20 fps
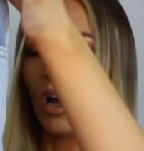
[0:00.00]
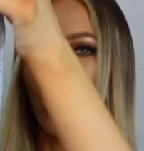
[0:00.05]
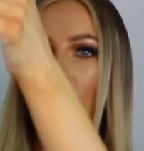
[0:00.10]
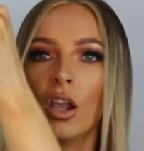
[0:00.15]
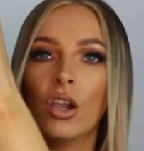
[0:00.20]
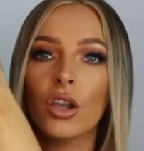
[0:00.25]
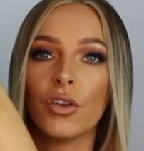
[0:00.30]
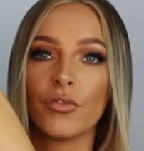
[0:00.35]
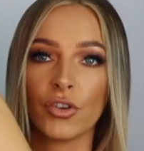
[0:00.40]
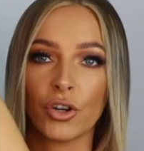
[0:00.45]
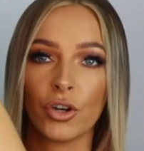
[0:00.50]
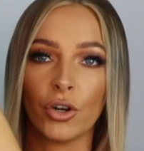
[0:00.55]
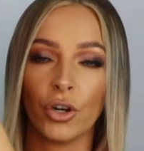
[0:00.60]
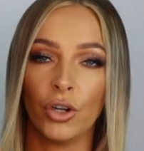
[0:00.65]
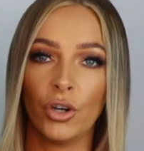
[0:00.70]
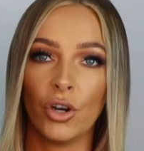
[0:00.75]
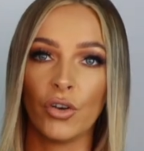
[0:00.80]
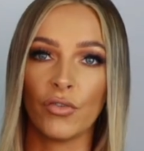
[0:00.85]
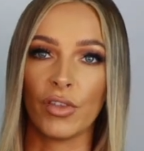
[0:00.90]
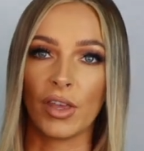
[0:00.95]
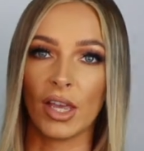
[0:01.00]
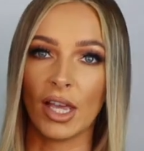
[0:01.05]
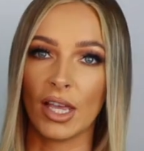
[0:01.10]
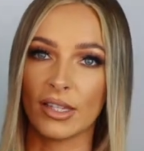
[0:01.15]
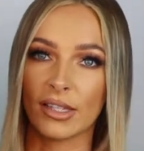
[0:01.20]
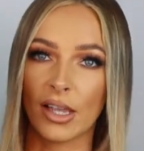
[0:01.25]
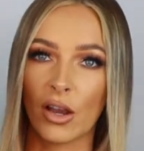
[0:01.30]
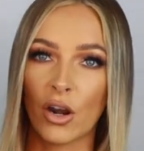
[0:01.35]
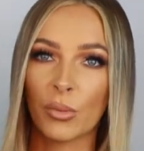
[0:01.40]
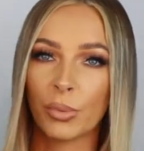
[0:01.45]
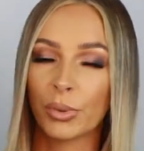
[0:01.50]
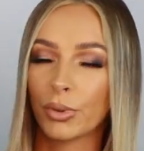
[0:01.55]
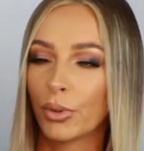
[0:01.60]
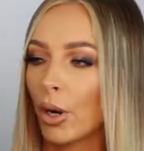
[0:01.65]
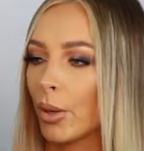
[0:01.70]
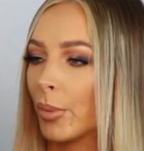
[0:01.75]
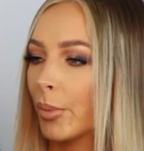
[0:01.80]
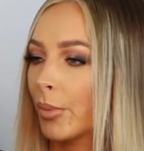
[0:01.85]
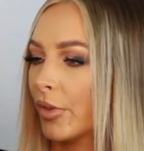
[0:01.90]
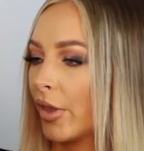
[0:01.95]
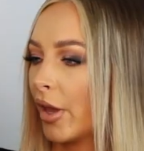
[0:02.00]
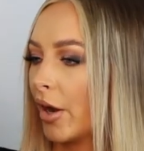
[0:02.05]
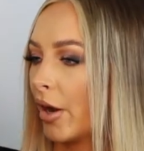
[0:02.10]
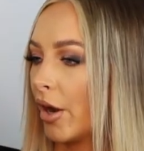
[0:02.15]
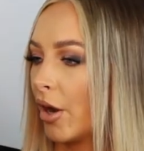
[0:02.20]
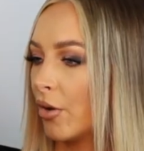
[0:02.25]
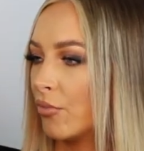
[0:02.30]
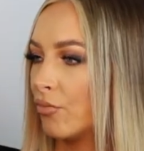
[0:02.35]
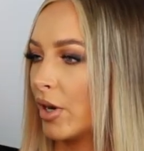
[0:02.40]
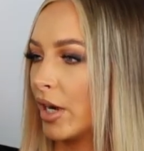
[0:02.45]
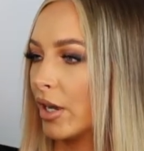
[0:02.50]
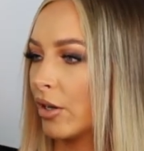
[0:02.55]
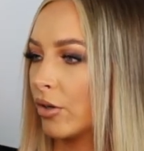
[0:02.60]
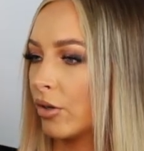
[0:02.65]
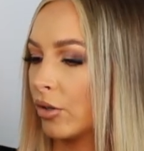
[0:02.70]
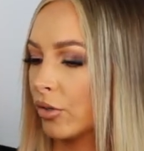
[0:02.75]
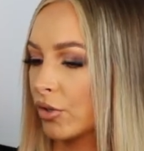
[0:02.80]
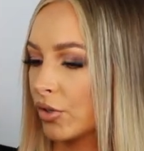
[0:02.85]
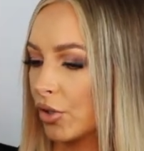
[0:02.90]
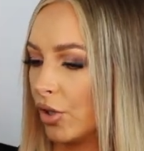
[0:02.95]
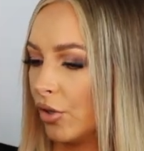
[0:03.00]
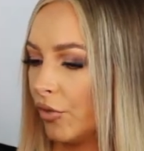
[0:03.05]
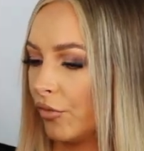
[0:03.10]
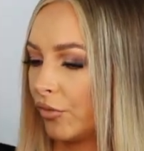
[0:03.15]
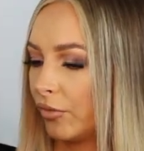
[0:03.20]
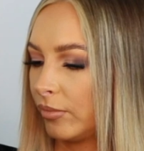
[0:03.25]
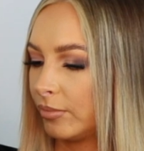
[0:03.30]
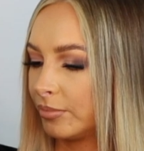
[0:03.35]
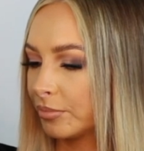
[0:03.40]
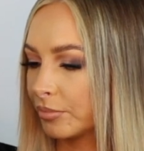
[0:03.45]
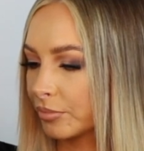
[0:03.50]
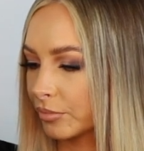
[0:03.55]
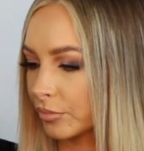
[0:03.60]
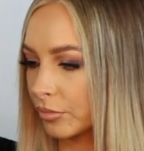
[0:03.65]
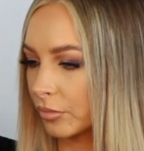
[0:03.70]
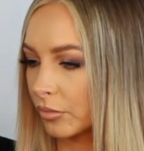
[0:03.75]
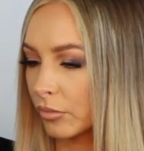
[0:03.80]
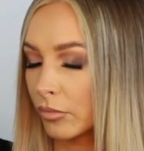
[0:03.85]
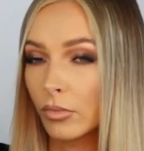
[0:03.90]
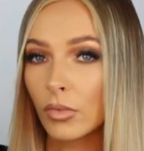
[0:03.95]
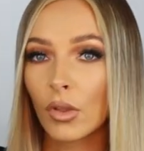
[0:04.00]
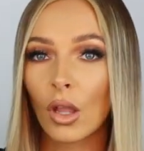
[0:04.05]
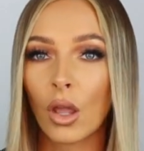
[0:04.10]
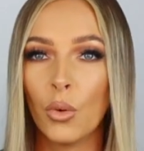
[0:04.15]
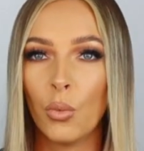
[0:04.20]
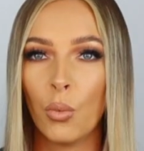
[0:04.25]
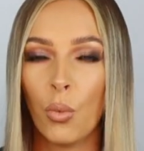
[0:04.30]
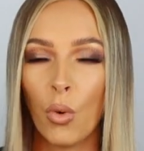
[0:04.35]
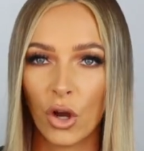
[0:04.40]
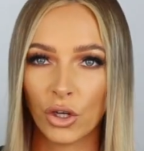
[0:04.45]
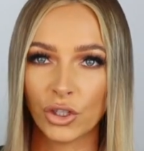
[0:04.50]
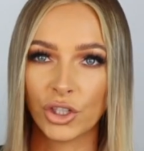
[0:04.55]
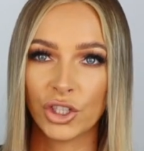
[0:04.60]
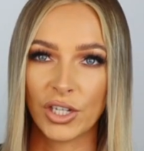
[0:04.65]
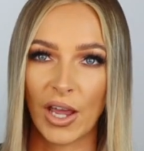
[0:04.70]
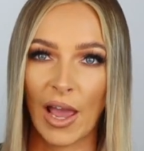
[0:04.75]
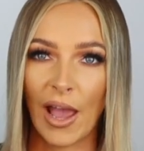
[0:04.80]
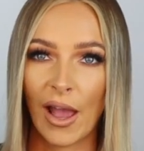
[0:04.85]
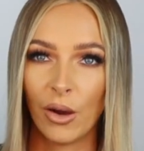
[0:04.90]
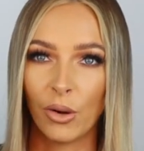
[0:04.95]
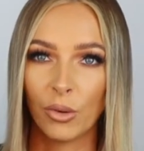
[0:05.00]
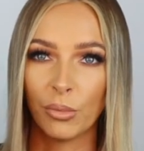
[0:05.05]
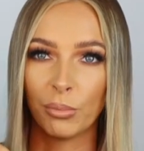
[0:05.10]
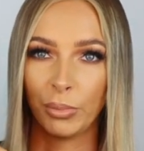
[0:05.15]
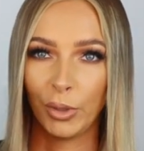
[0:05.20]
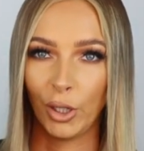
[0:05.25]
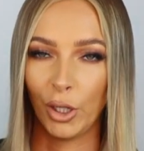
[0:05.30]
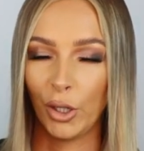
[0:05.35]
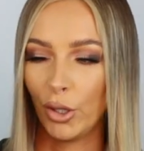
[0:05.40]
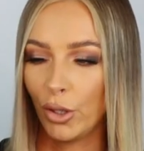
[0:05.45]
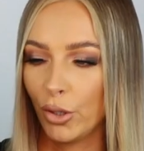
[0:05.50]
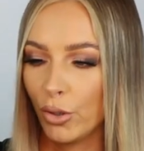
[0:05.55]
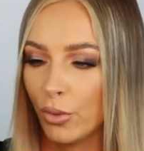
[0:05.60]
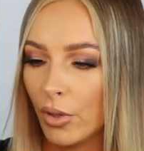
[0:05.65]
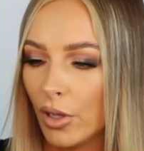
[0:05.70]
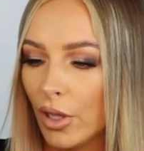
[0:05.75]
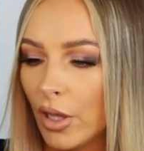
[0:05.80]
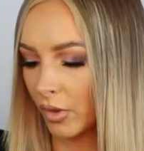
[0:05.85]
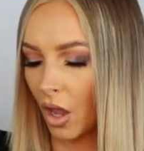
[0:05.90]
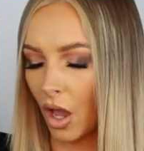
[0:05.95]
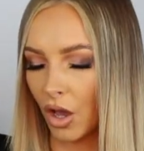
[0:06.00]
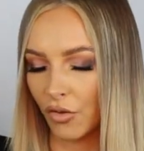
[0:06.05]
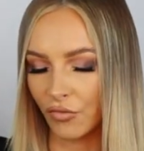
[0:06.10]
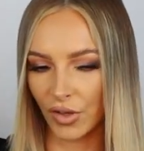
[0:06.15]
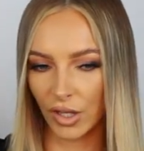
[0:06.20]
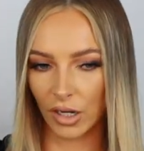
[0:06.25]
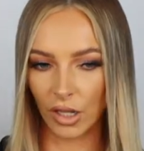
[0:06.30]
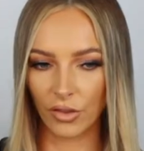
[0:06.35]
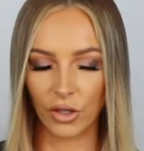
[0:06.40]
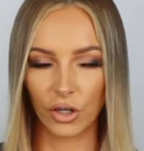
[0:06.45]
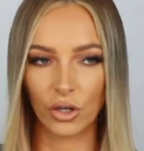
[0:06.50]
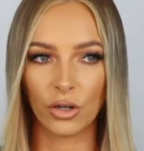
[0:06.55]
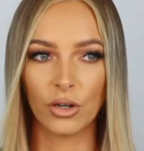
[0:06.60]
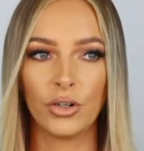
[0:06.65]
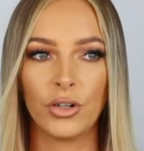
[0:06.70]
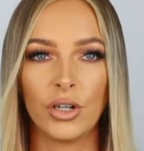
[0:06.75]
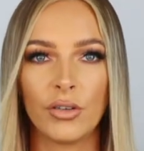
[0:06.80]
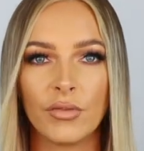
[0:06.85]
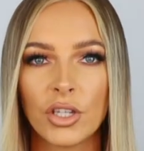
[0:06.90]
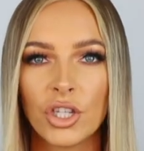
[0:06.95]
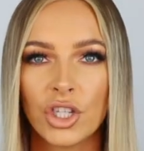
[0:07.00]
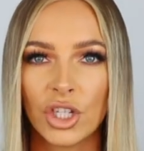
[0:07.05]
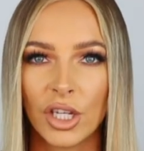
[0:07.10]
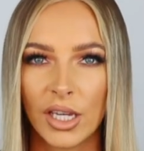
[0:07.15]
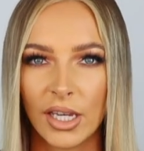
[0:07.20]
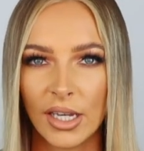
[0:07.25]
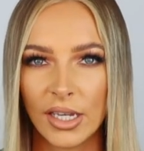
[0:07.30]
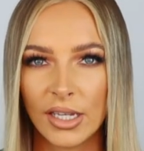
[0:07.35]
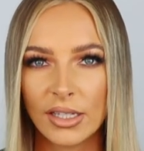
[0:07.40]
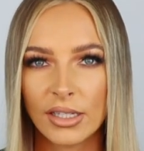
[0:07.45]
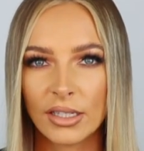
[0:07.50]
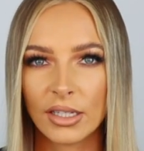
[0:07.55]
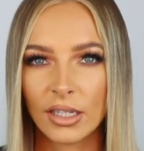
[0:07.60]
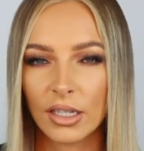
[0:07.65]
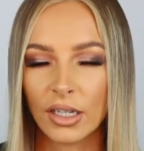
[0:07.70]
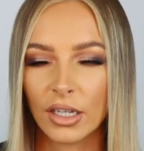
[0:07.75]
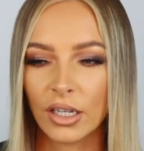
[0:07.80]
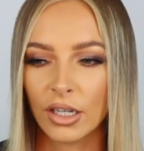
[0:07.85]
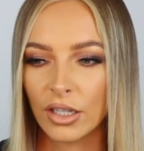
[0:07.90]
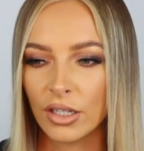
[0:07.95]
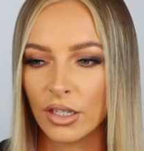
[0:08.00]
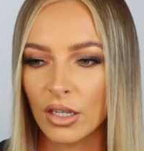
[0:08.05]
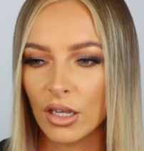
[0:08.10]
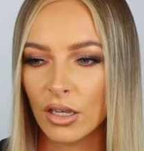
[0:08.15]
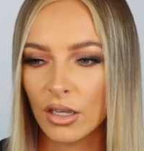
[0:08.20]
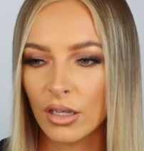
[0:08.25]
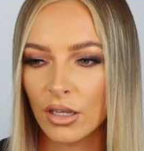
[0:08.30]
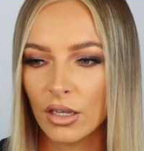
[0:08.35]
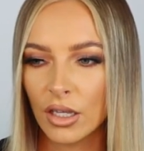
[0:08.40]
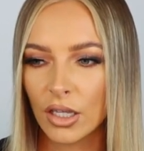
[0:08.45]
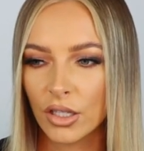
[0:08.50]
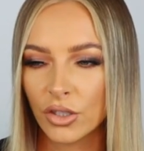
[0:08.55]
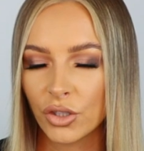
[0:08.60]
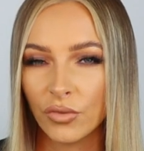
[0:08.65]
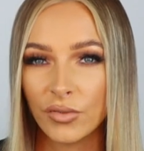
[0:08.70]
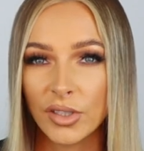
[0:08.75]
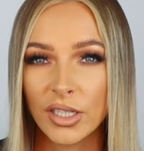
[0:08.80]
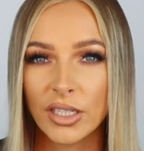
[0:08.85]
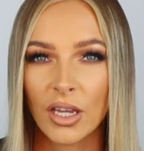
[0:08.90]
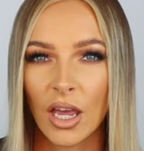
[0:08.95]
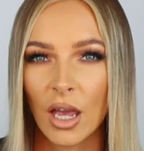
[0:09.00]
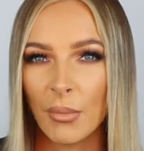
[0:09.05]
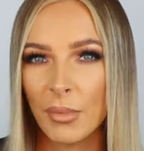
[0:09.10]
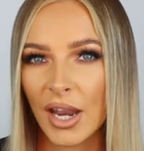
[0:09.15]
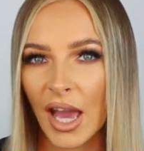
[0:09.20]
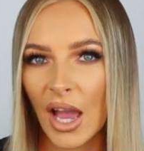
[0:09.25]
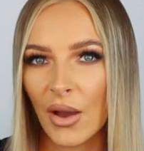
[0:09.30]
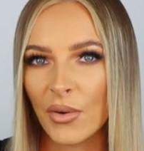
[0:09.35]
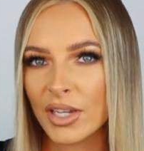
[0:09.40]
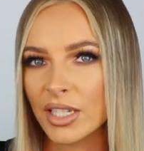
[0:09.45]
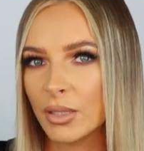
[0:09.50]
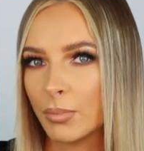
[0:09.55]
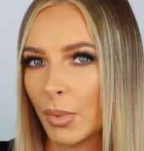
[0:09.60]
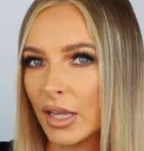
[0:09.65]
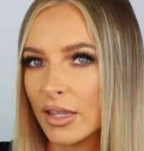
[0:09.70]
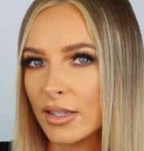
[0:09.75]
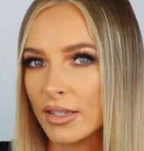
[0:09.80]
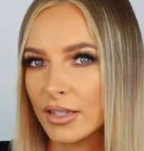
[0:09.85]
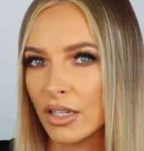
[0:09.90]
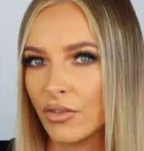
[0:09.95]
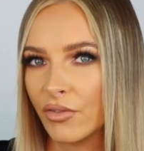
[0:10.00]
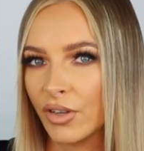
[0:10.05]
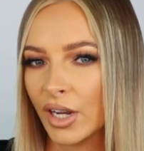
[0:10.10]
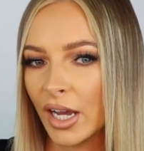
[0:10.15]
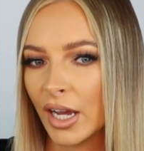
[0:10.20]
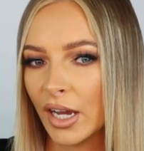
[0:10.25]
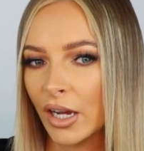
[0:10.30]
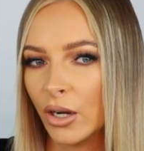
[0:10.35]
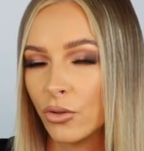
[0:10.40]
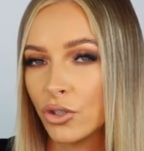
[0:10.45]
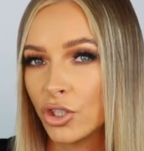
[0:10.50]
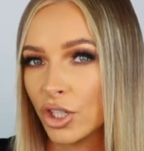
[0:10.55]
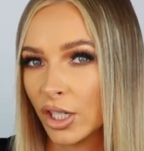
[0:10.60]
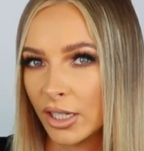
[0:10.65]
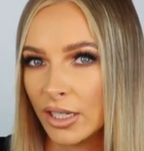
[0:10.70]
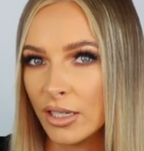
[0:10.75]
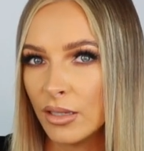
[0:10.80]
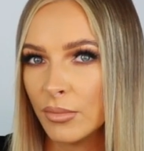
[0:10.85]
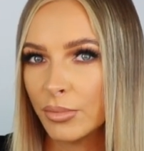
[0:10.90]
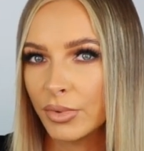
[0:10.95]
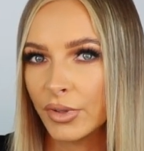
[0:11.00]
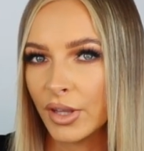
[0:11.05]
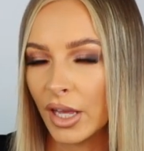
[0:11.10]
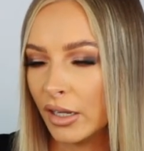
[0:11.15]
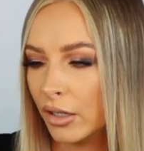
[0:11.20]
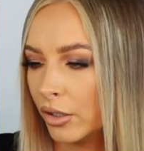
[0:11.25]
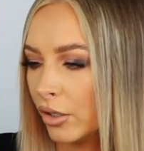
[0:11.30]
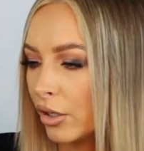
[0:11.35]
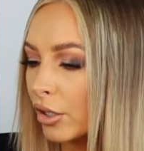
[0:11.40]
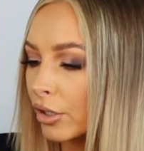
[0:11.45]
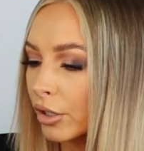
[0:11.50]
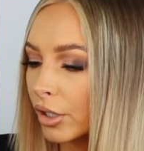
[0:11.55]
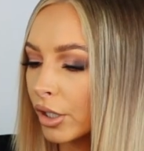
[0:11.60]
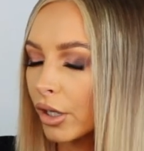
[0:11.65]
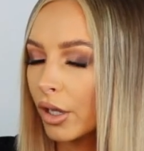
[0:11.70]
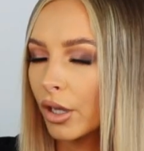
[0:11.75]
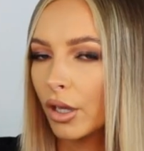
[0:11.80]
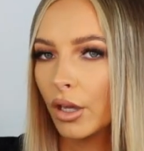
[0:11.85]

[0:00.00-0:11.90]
I love the colour of these. They're a real sort of washed out blue. I feel like the colour of your jeans can sort of determine how expensive and how cheap they look.